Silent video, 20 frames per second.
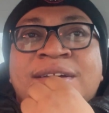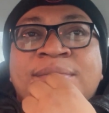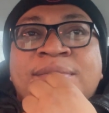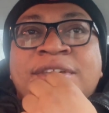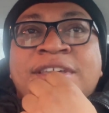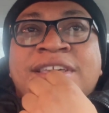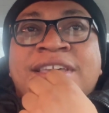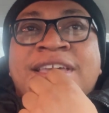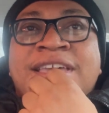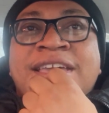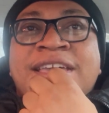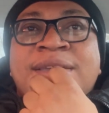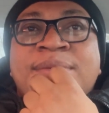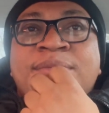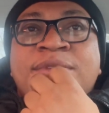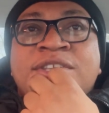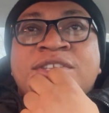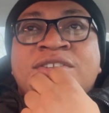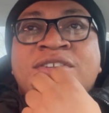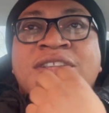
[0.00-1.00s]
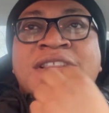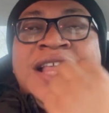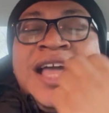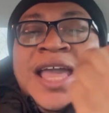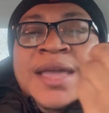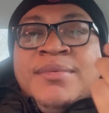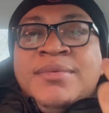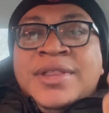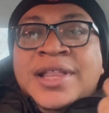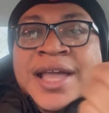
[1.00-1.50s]
he came into
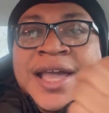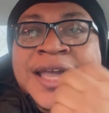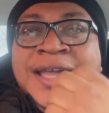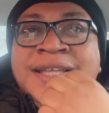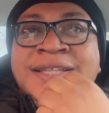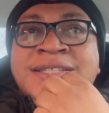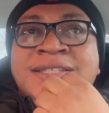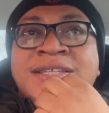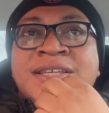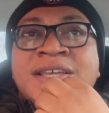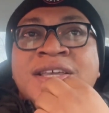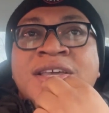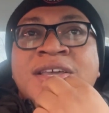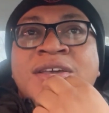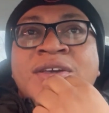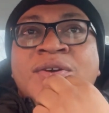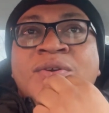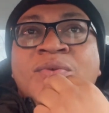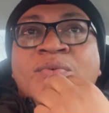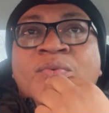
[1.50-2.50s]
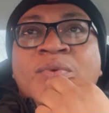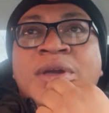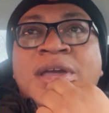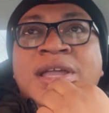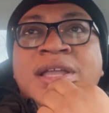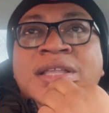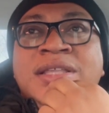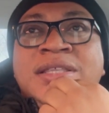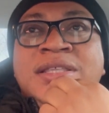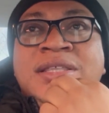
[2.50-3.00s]
limelight
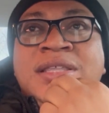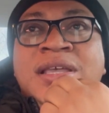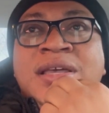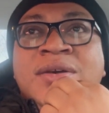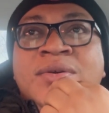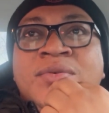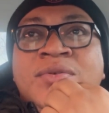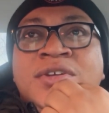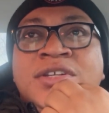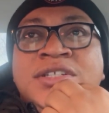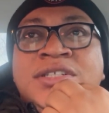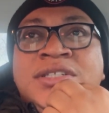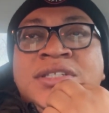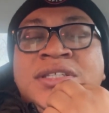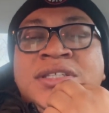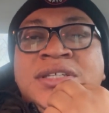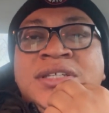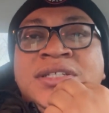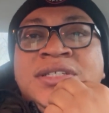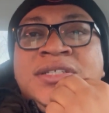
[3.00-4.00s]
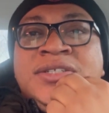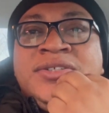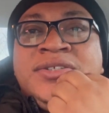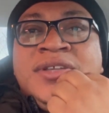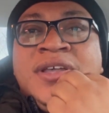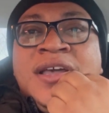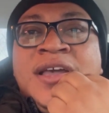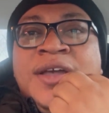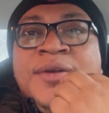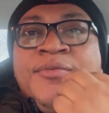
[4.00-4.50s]
when there was this
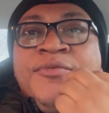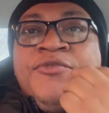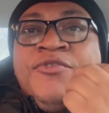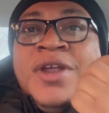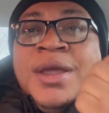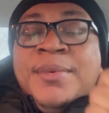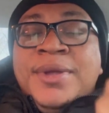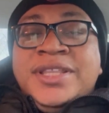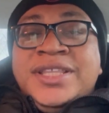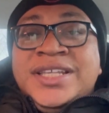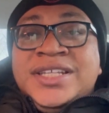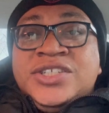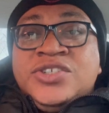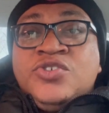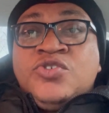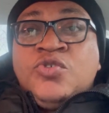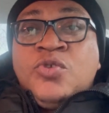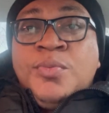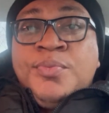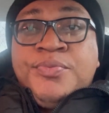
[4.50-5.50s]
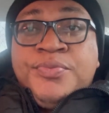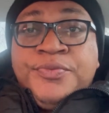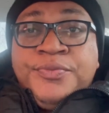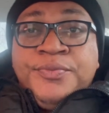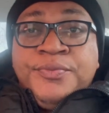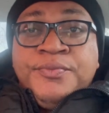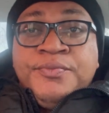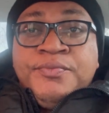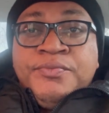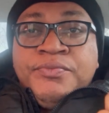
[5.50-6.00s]
Remedies group,
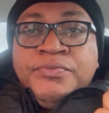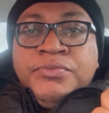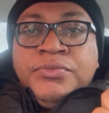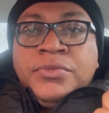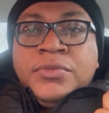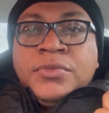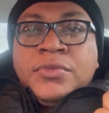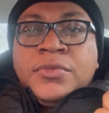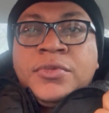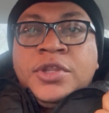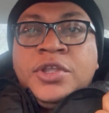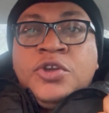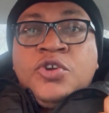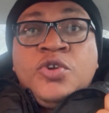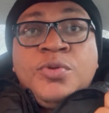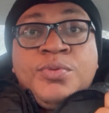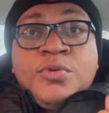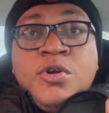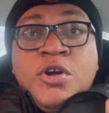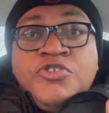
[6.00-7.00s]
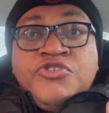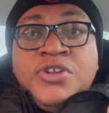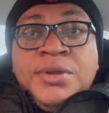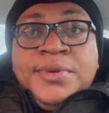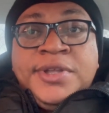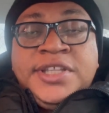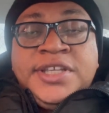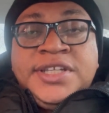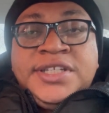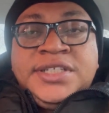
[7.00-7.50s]
the group called
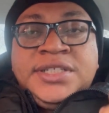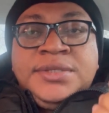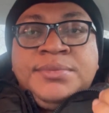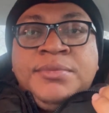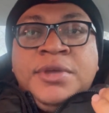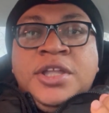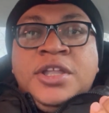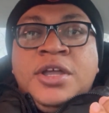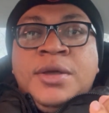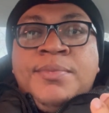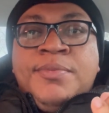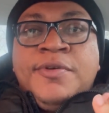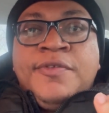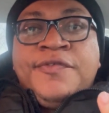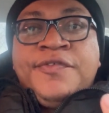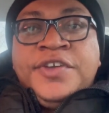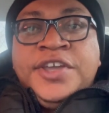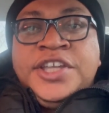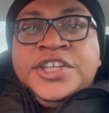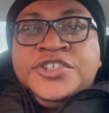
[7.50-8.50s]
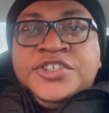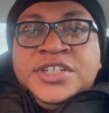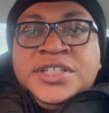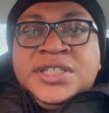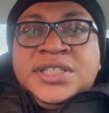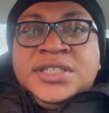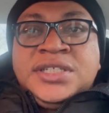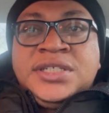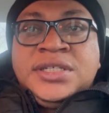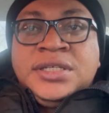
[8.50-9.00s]
Remedies, made up of
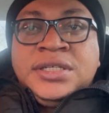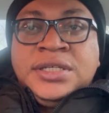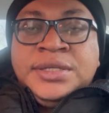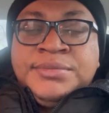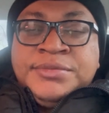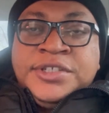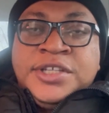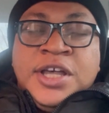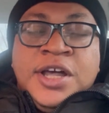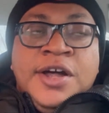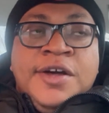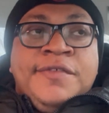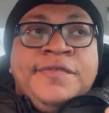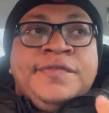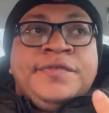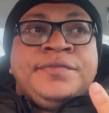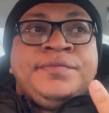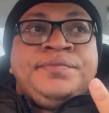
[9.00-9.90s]
Eedris himself,